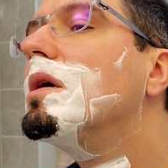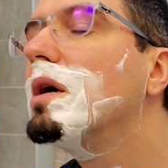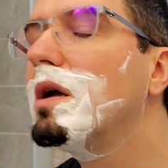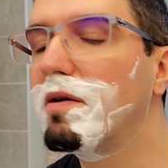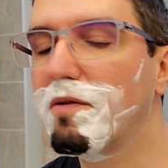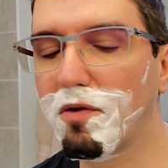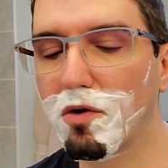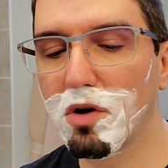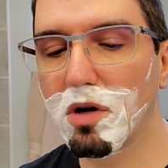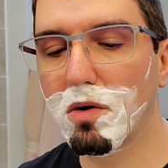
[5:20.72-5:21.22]

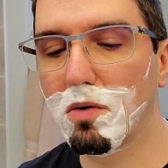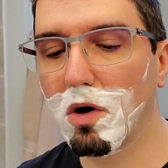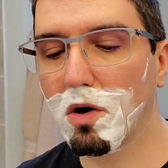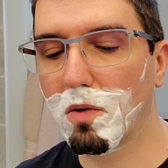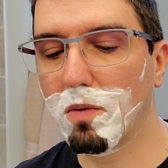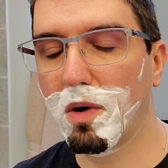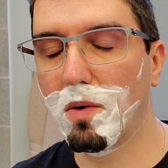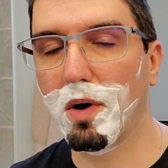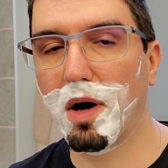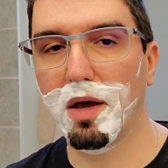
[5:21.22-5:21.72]
And for the
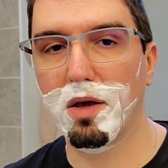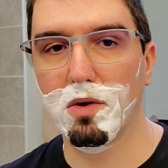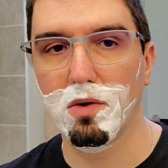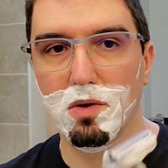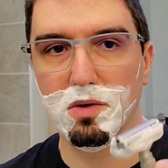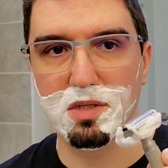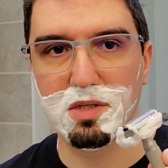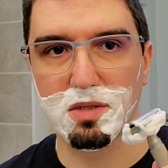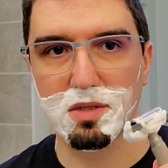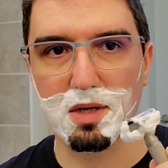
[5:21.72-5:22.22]
Rockwell I
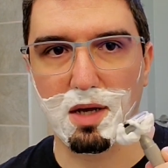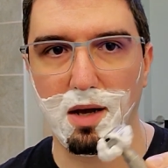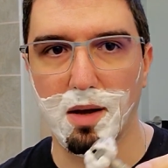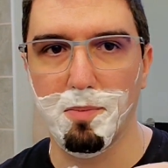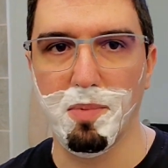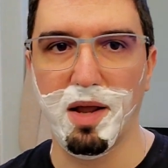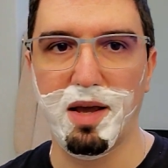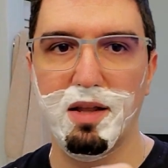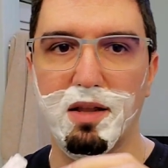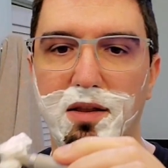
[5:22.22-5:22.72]
use
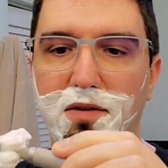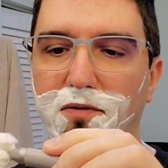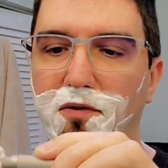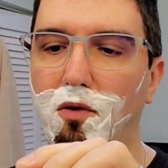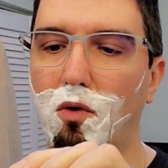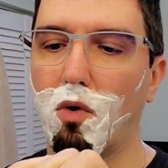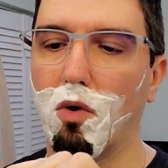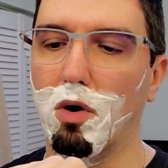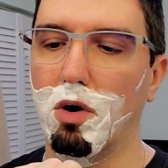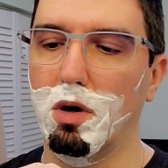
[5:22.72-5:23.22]
plate
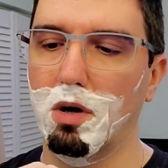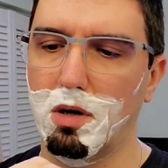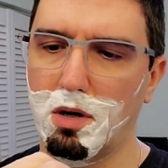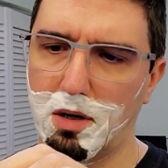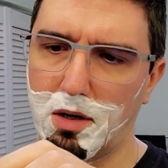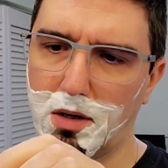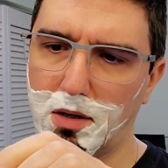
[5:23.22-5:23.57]
4.